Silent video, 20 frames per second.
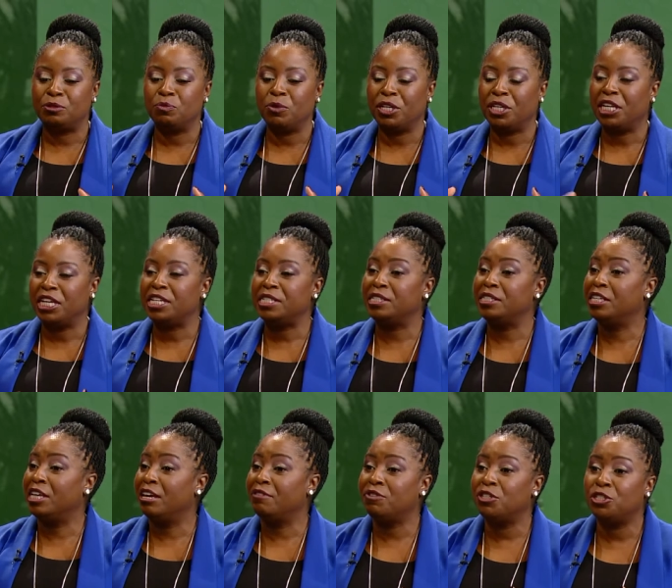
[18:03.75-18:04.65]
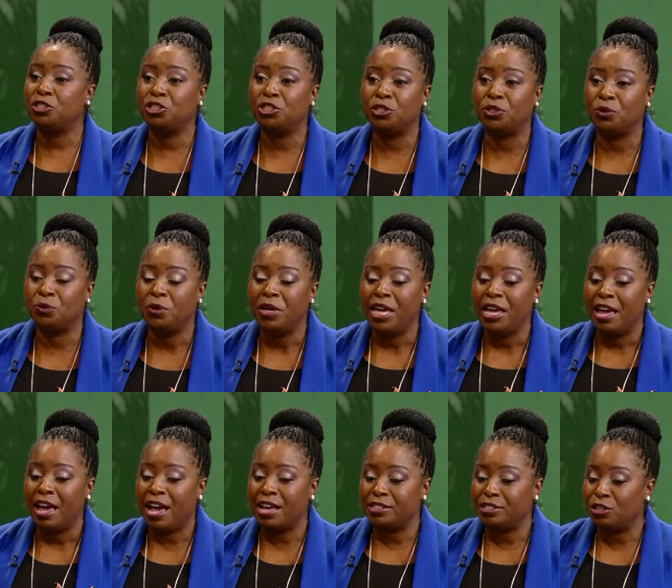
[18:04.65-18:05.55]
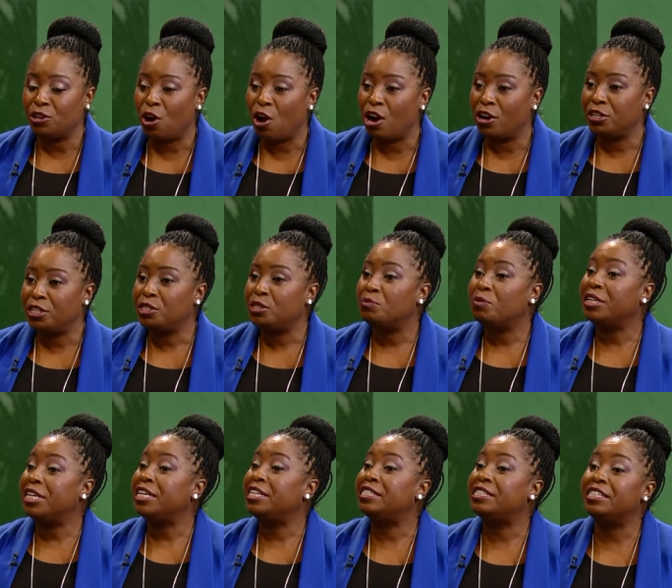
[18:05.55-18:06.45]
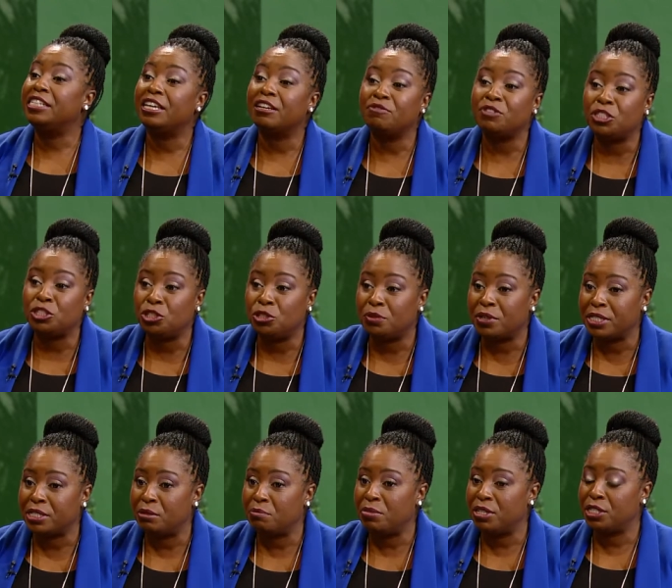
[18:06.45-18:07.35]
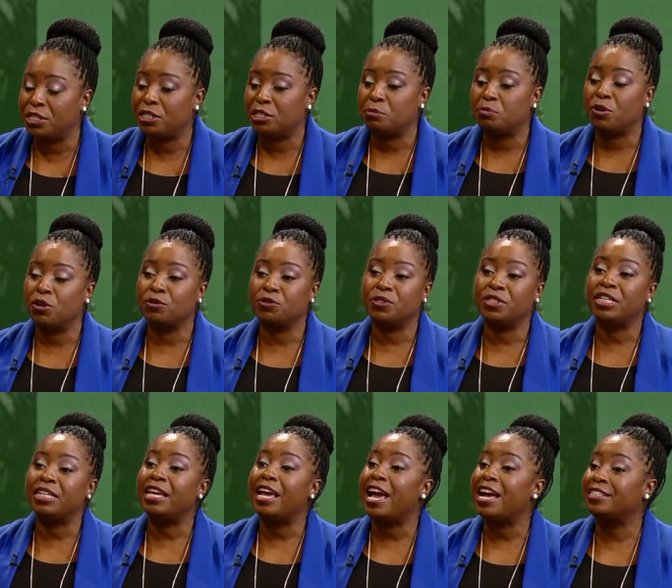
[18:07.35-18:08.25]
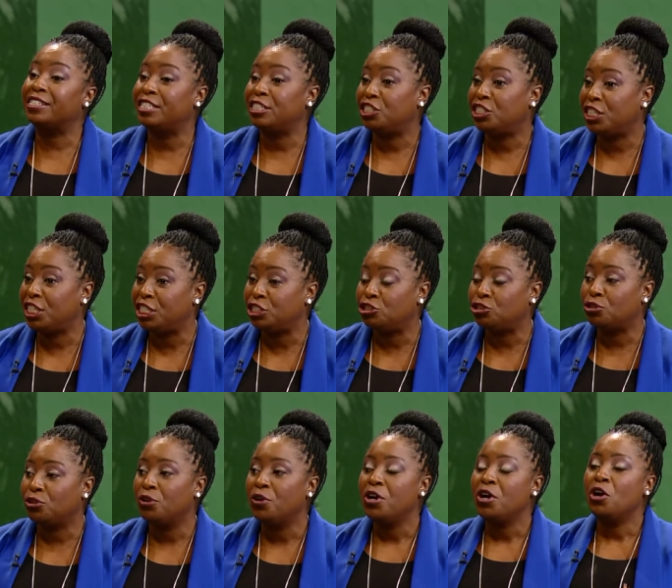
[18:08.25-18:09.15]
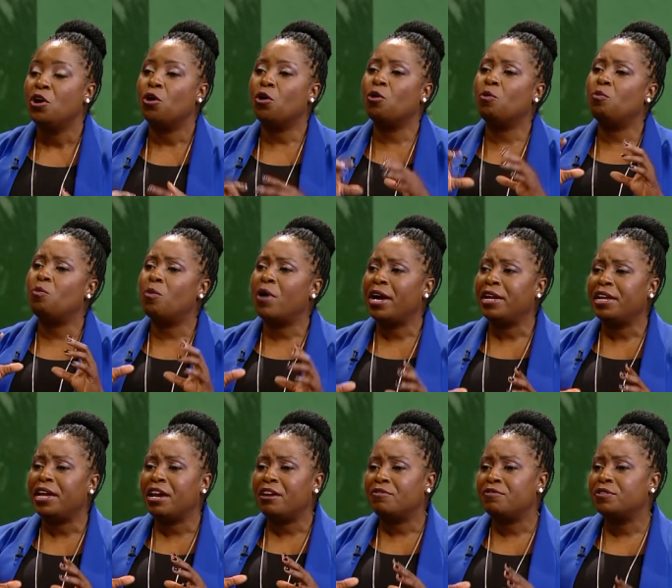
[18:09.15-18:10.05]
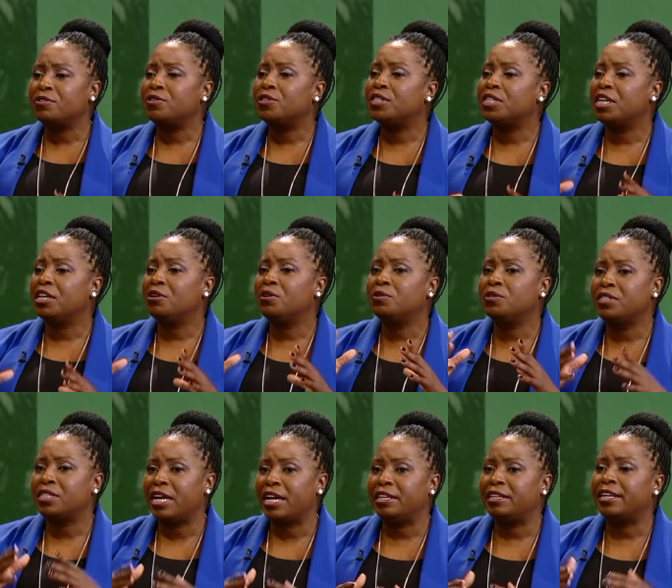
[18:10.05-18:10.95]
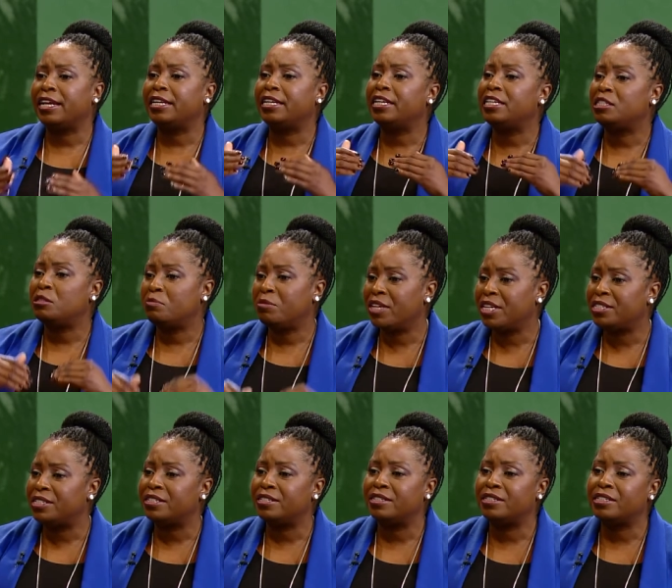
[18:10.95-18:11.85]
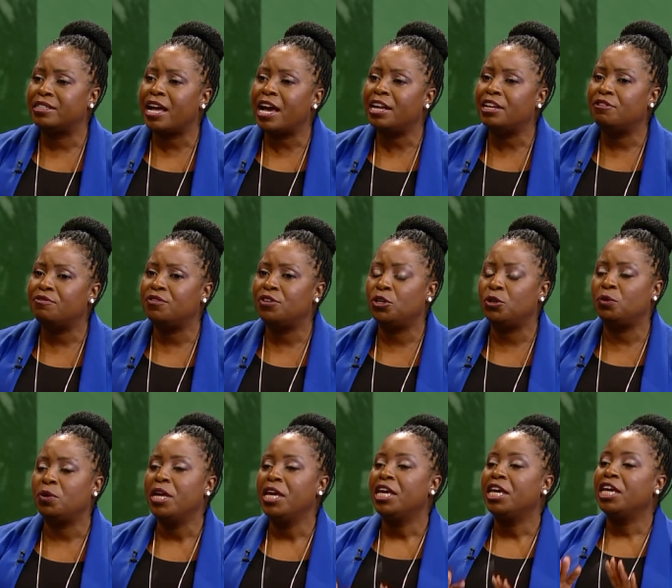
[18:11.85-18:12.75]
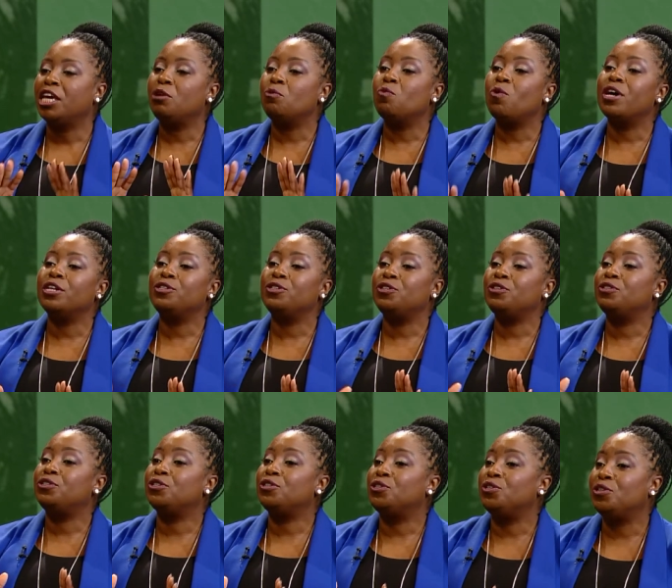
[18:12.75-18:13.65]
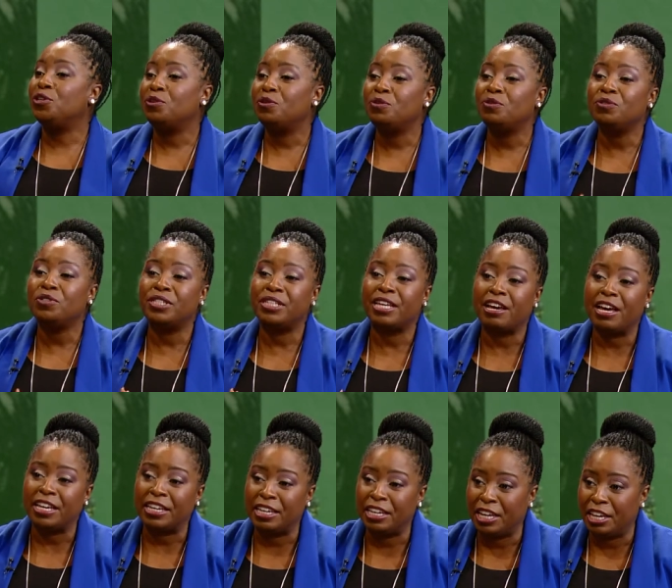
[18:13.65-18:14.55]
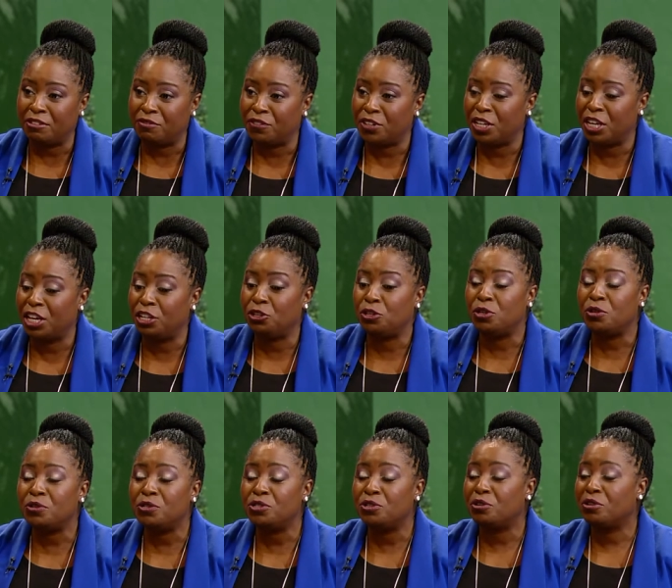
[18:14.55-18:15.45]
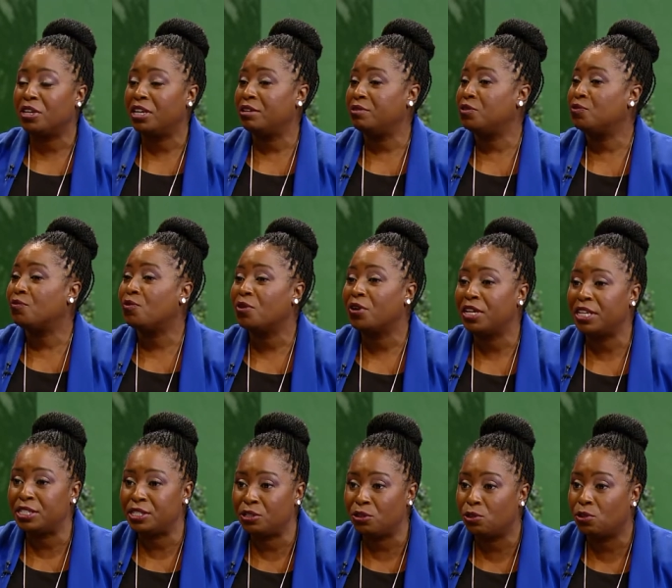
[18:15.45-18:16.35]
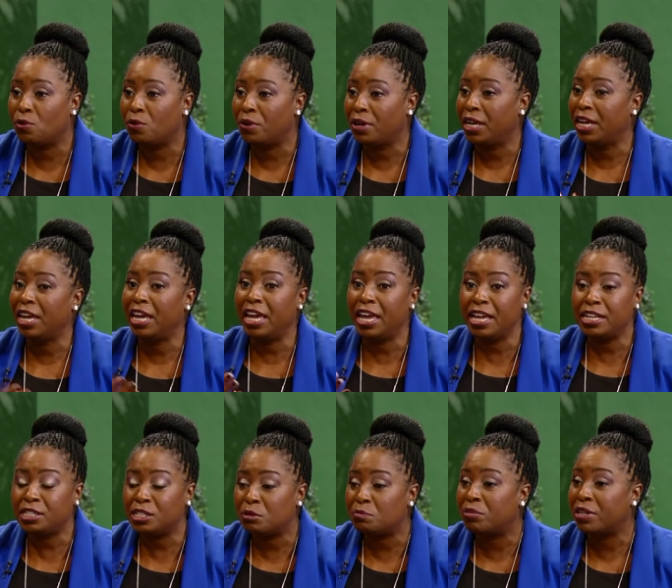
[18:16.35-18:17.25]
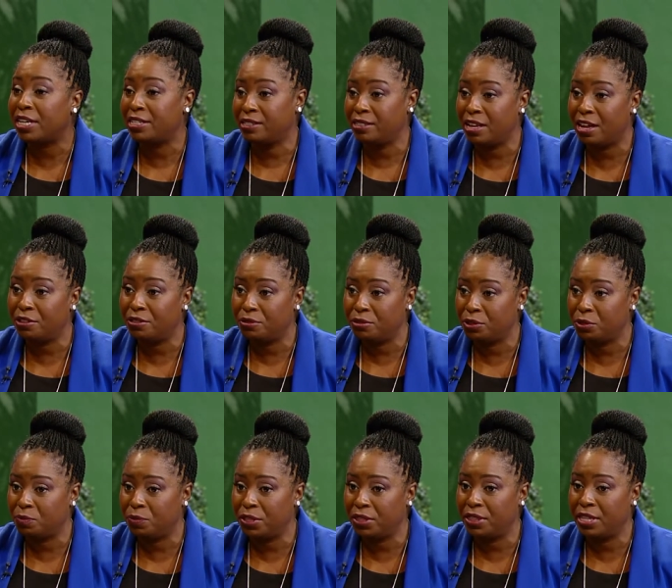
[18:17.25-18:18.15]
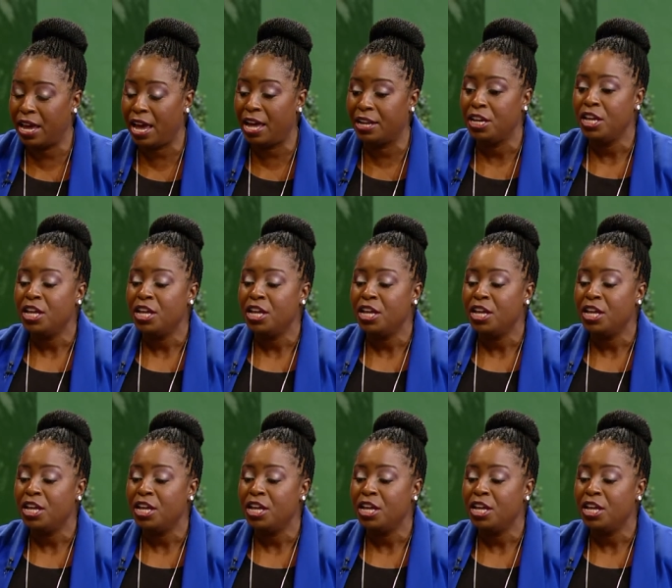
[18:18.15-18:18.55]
when He's gifted you as an artist, when He's gifted you as a business person, as a teacher, or whatever skill set that He's placed inside of you, He wants you to use that gift and use your gifts for His glory and to bless others with that.